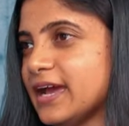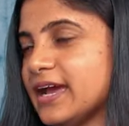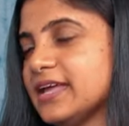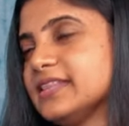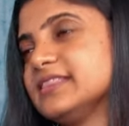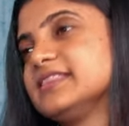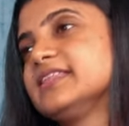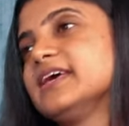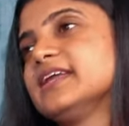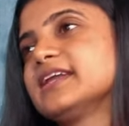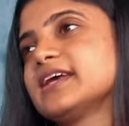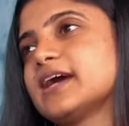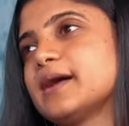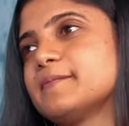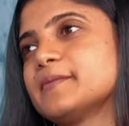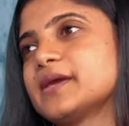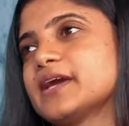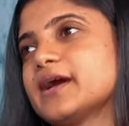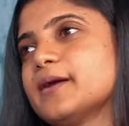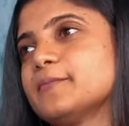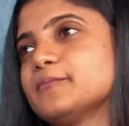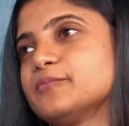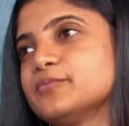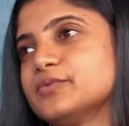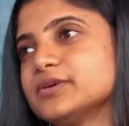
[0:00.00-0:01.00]
and then
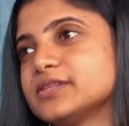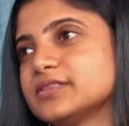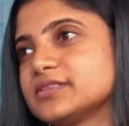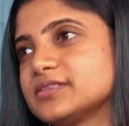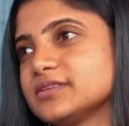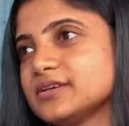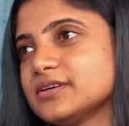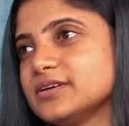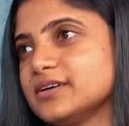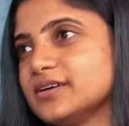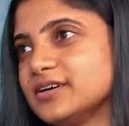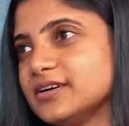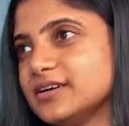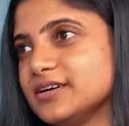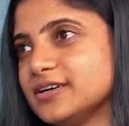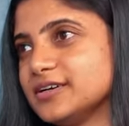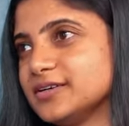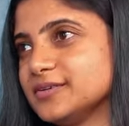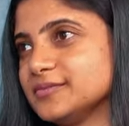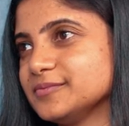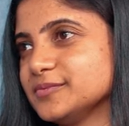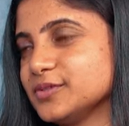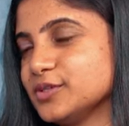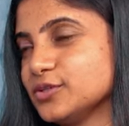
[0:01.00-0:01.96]
coming up with uh,